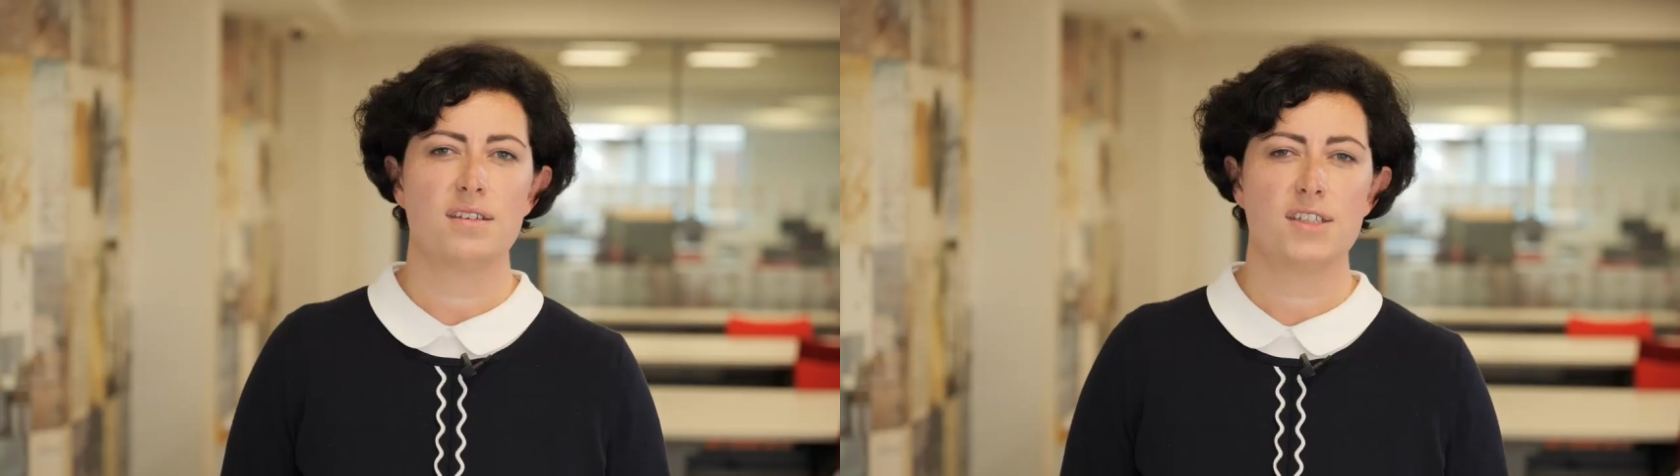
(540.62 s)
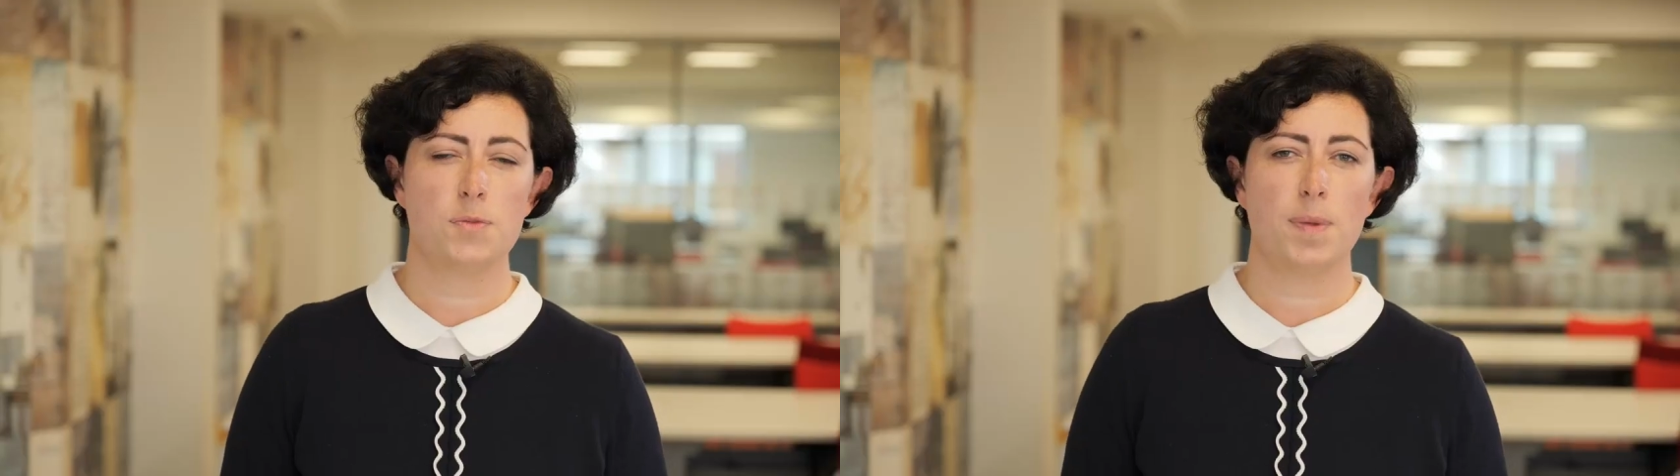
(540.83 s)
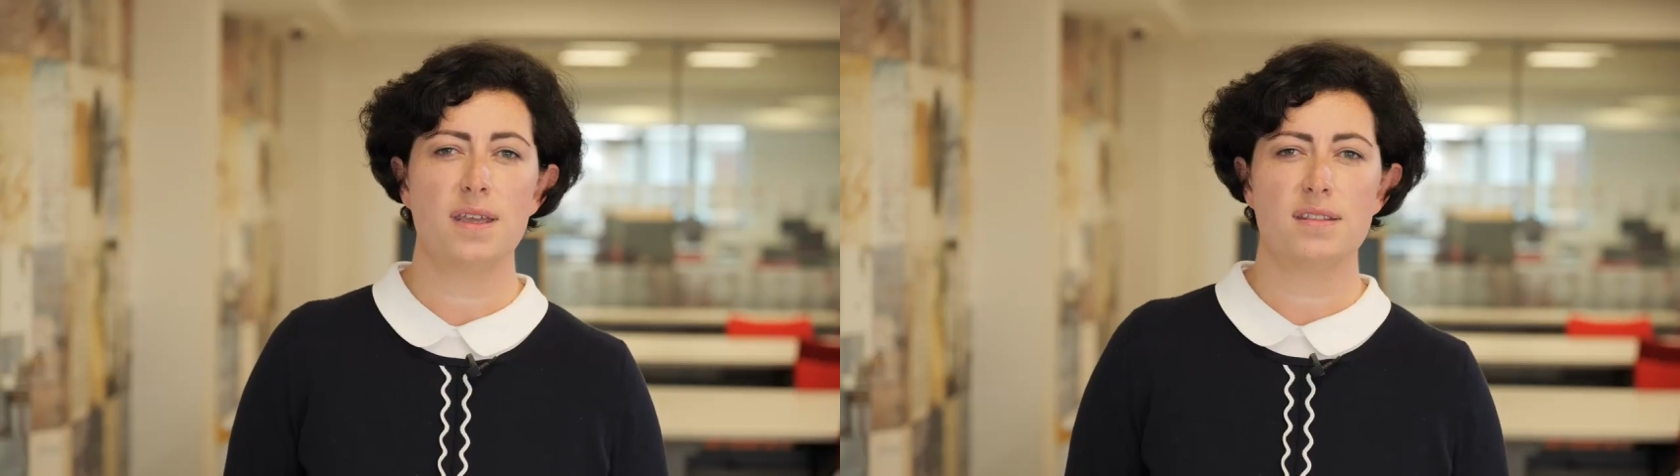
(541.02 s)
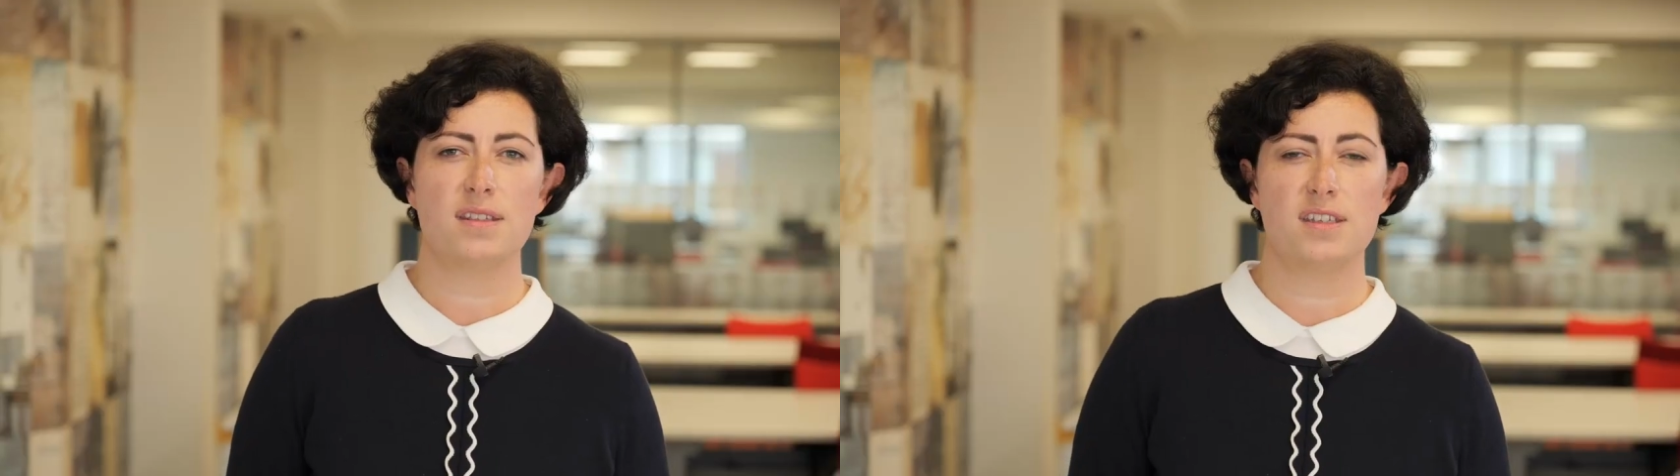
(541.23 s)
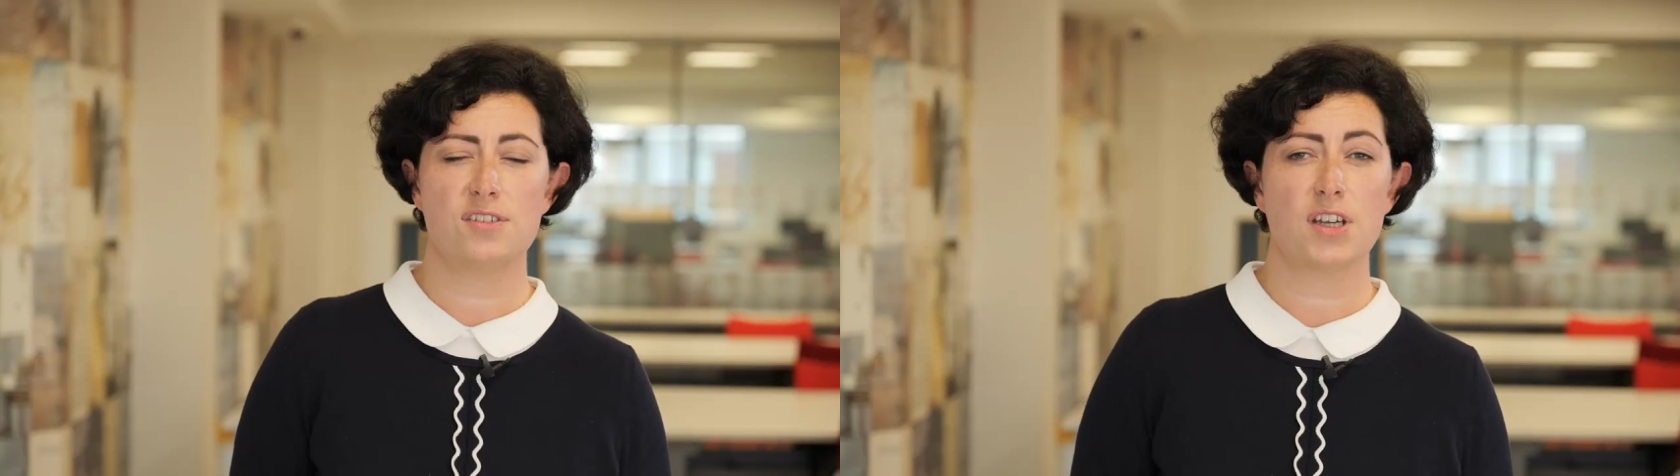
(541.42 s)
Despite
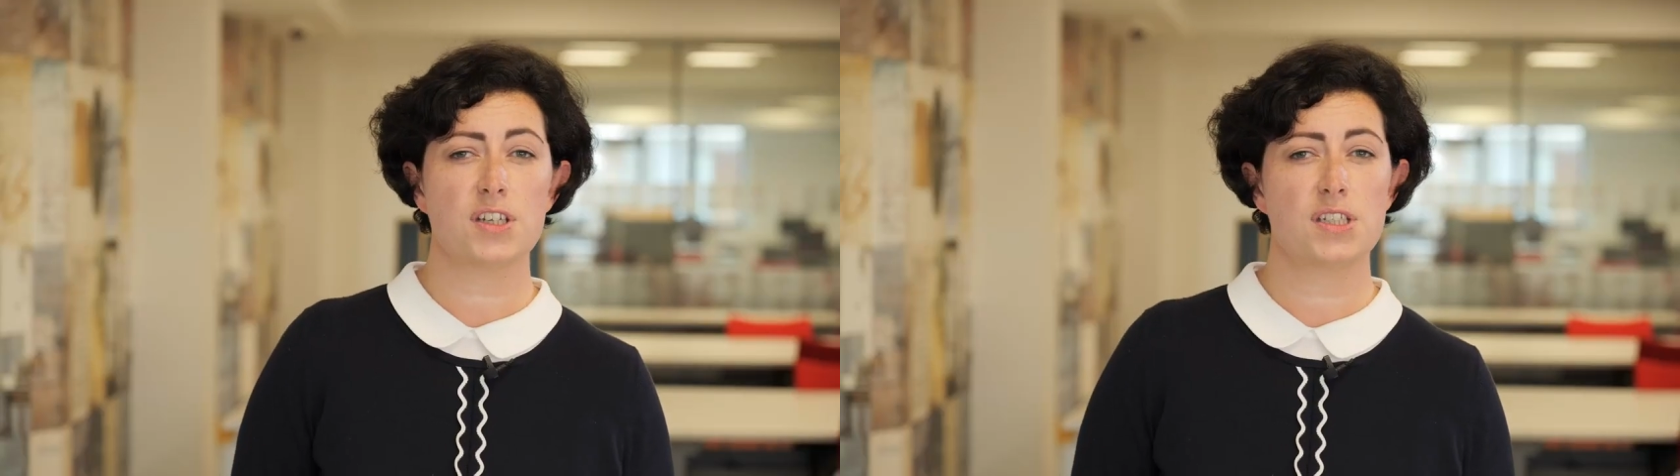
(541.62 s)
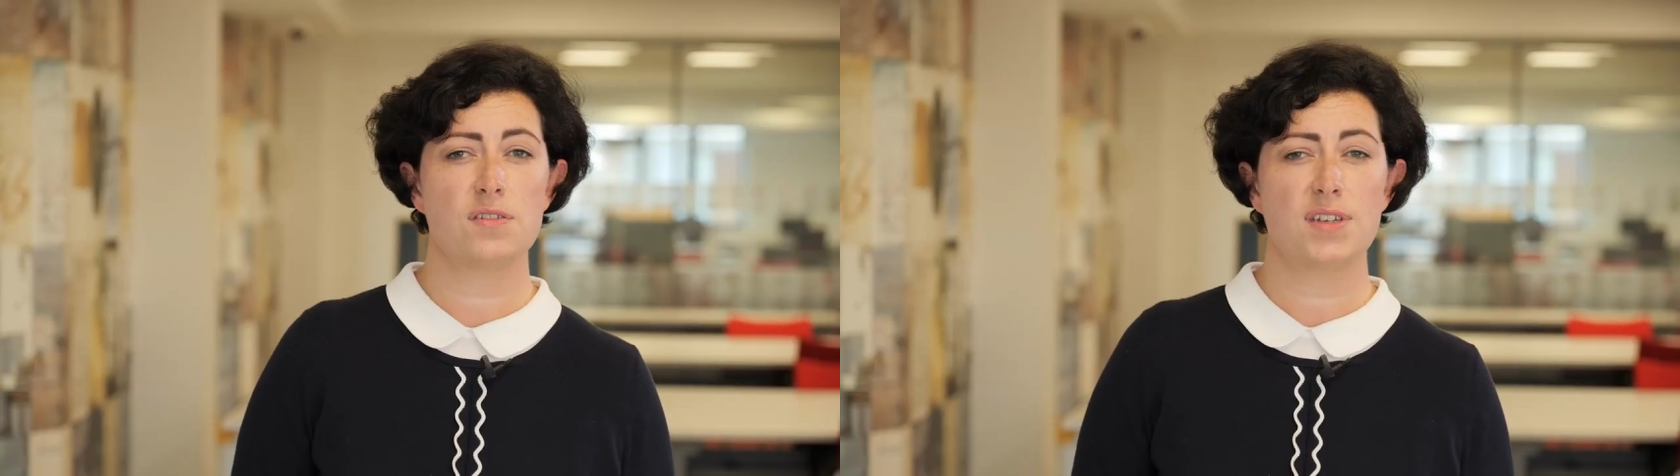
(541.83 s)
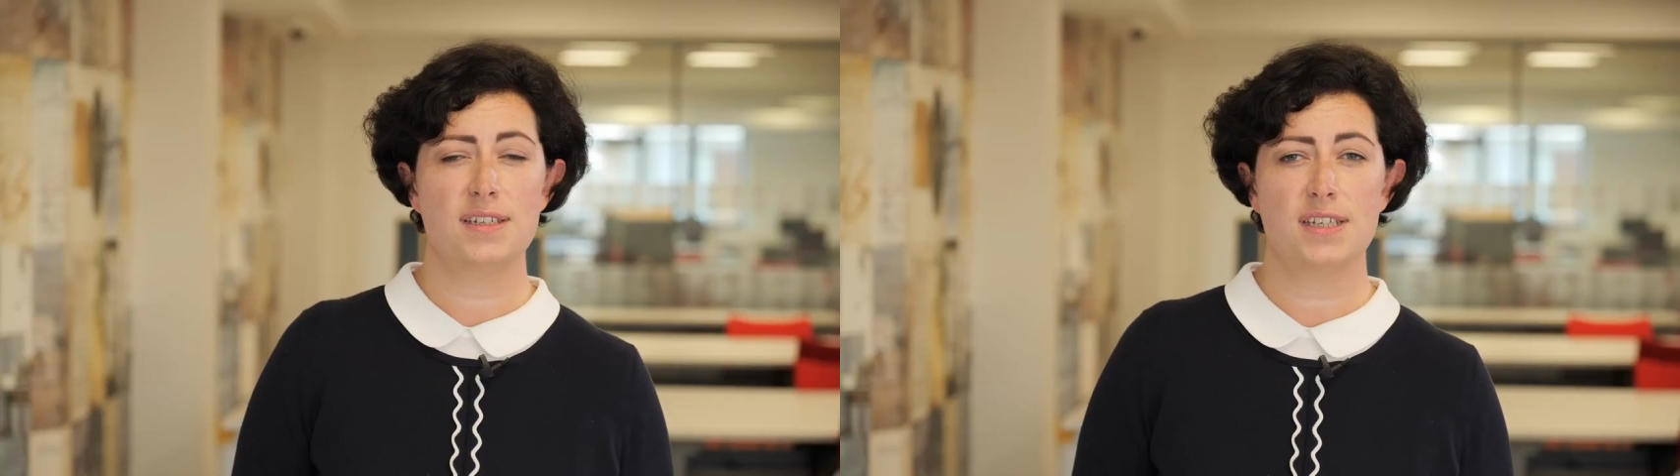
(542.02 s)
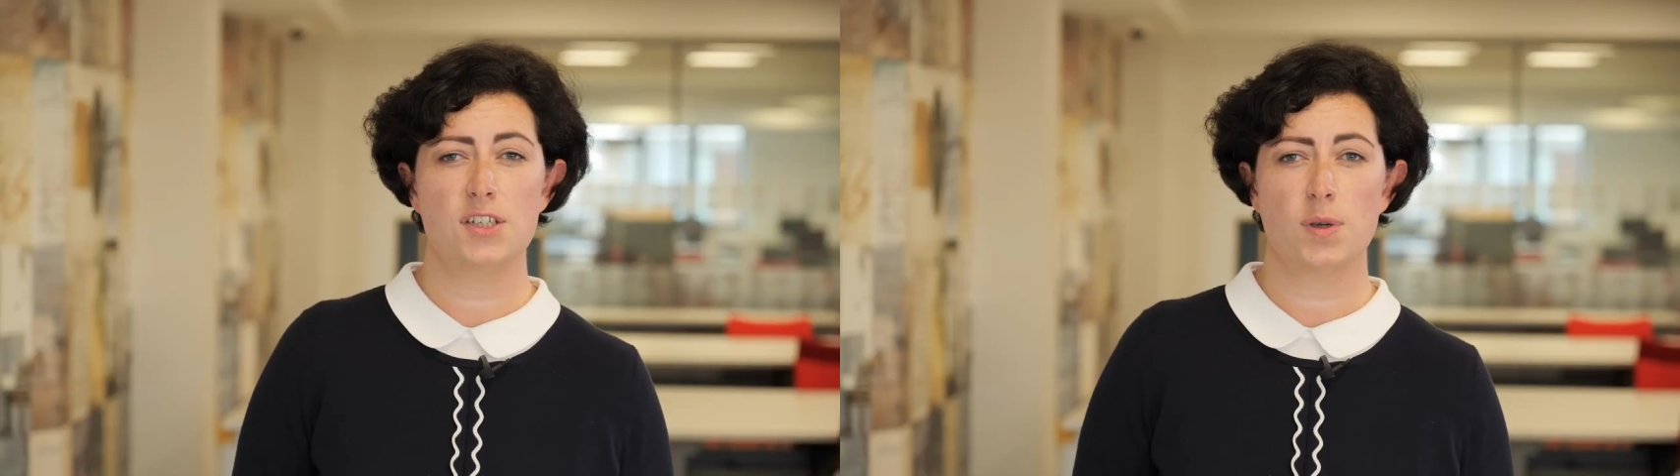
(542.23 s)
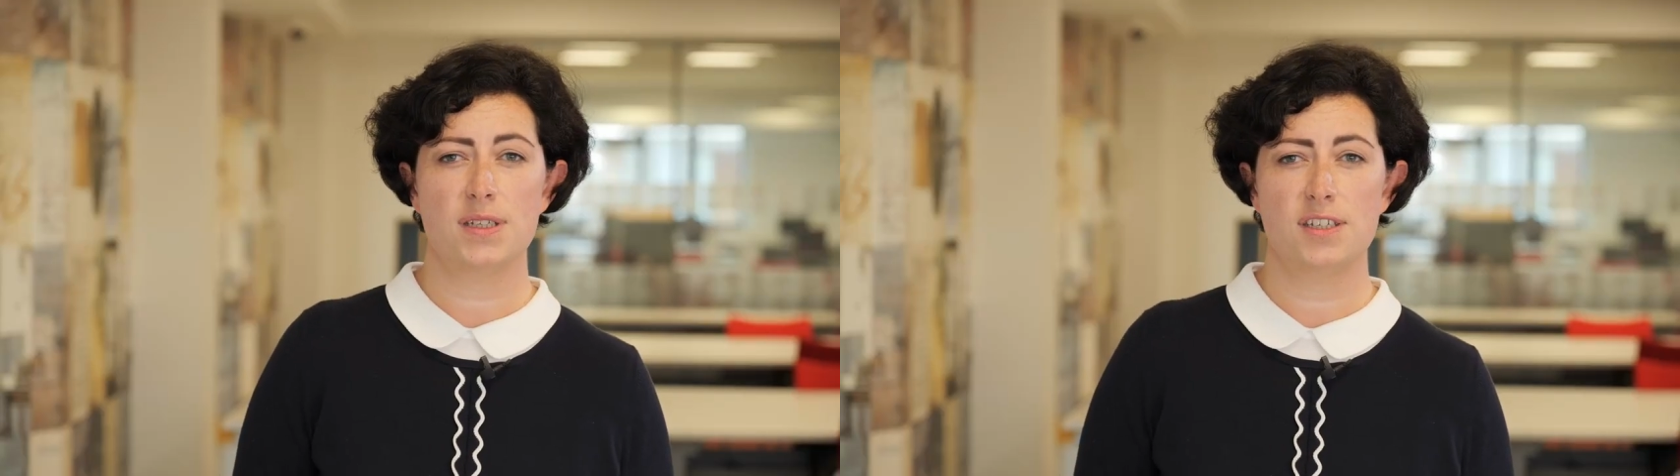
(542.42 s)
the destruction of
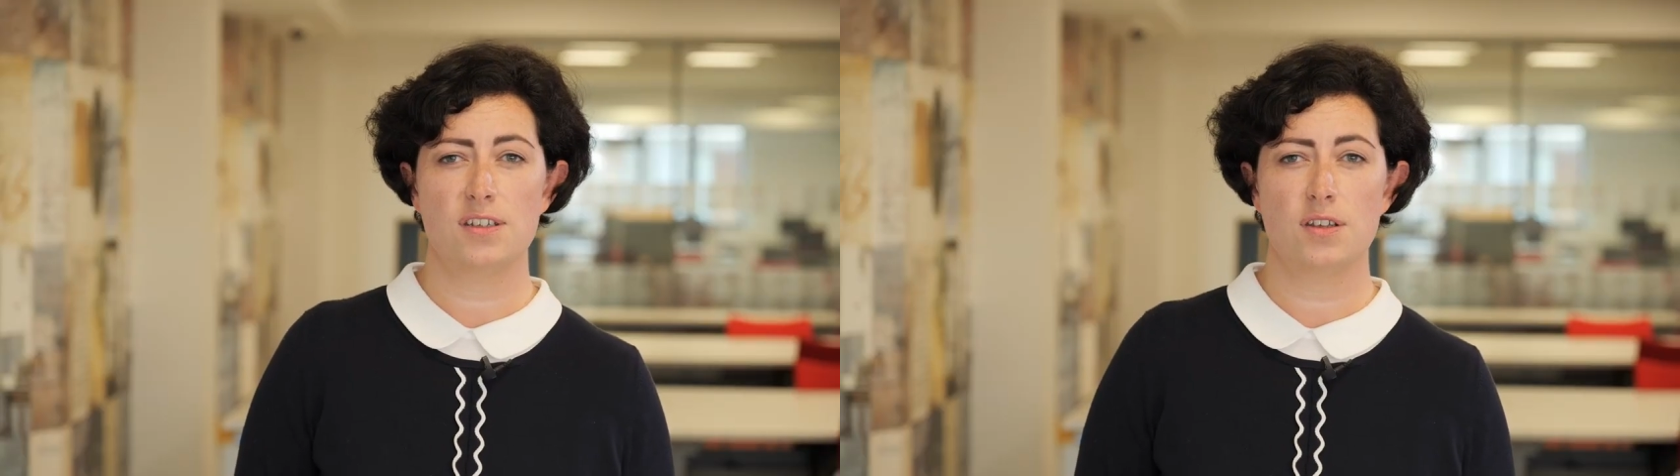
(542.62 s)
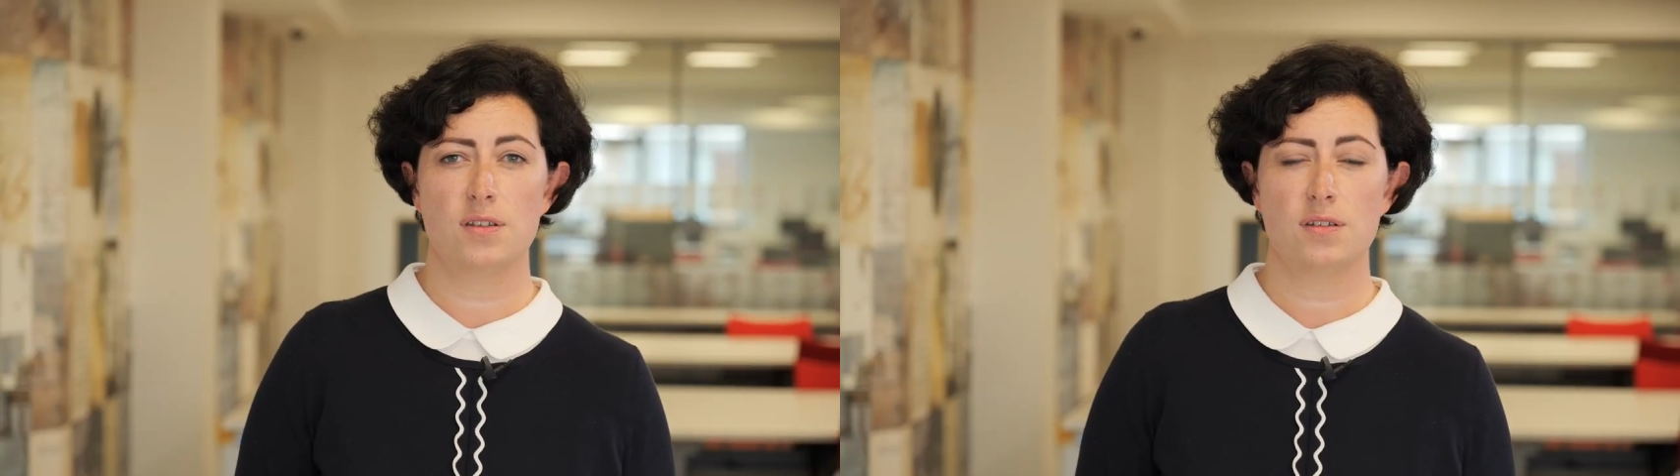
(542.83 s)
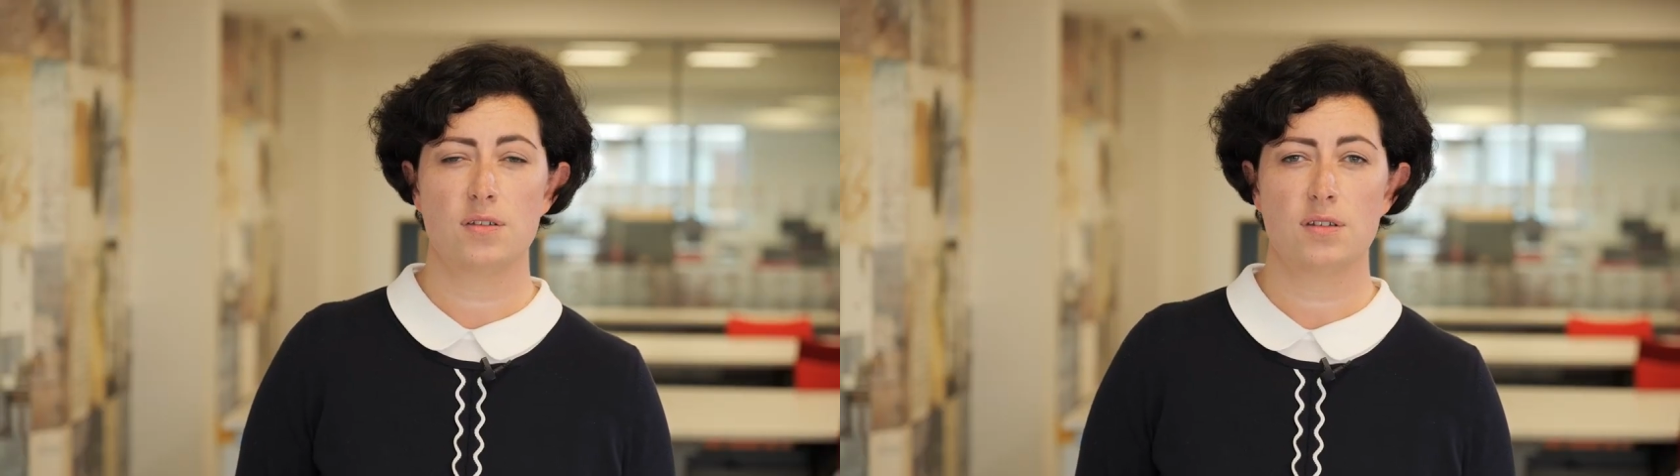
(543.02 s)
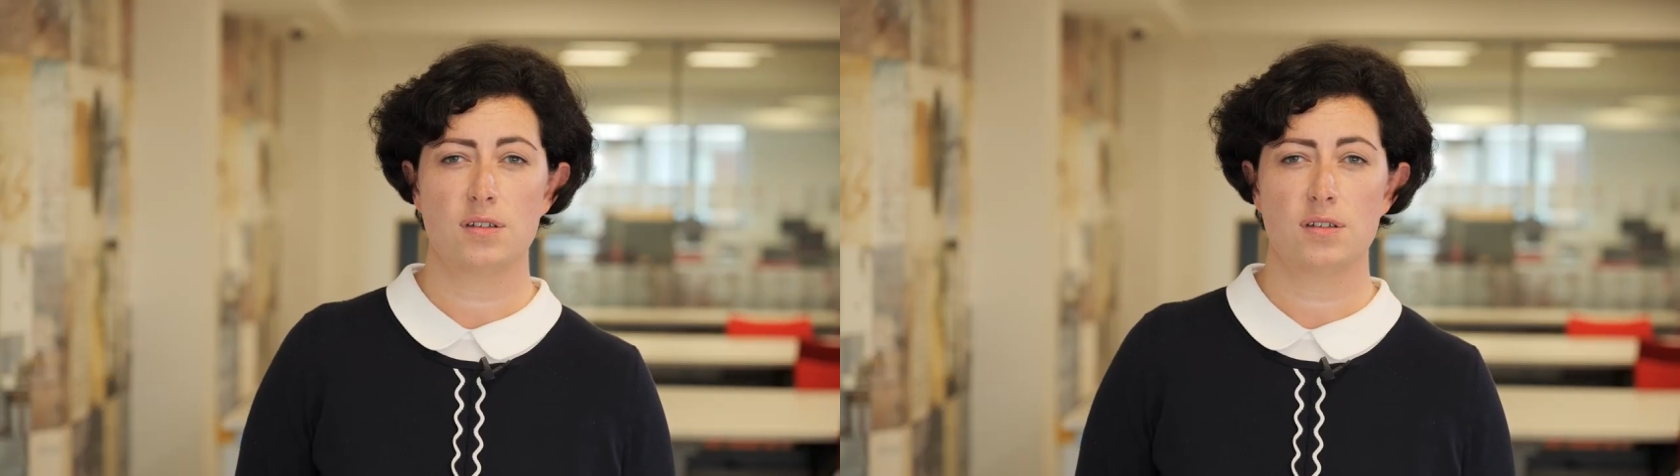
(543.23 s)
1922,